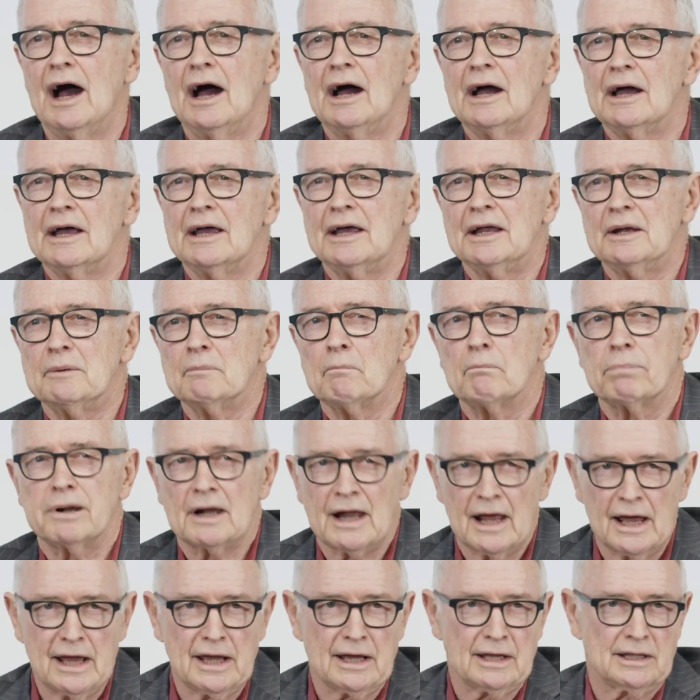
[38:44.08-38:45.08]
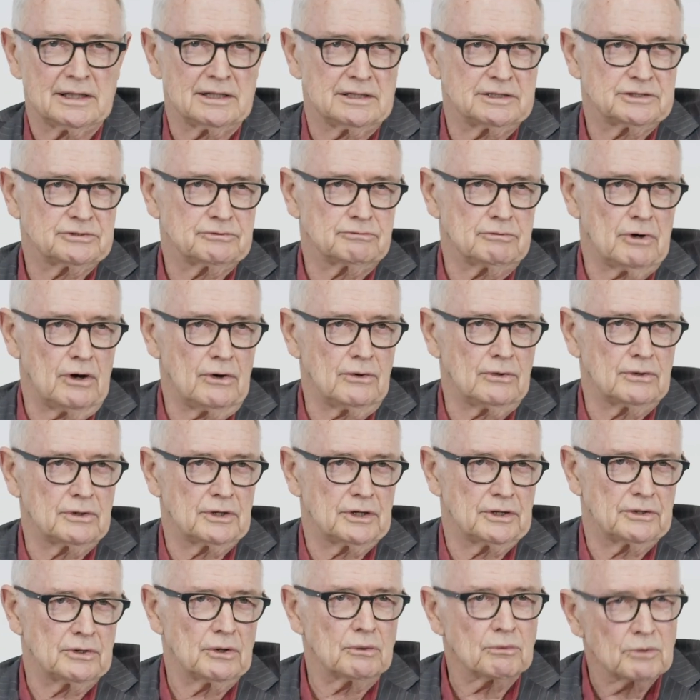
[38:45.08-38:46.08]
in playing this role
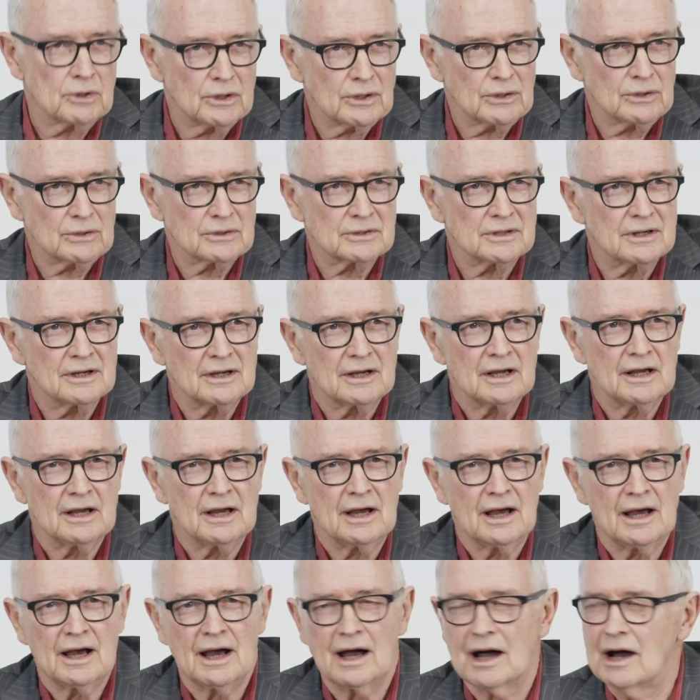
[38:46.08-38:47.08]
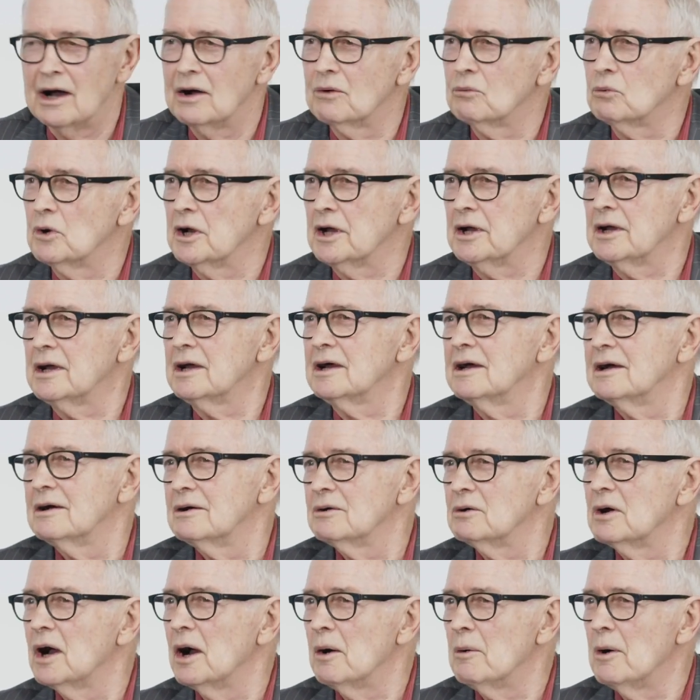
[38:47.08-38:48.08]
in the world, we
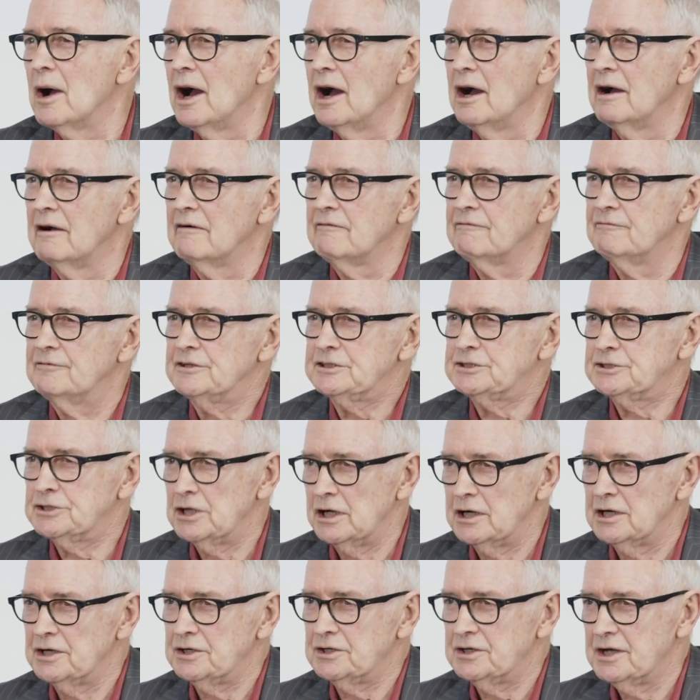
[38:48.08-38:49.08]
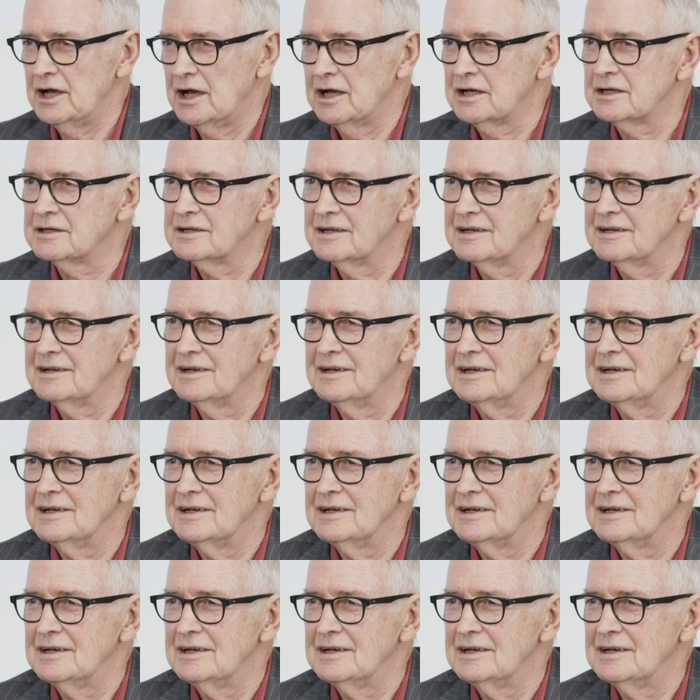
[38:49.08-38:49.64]
facilitate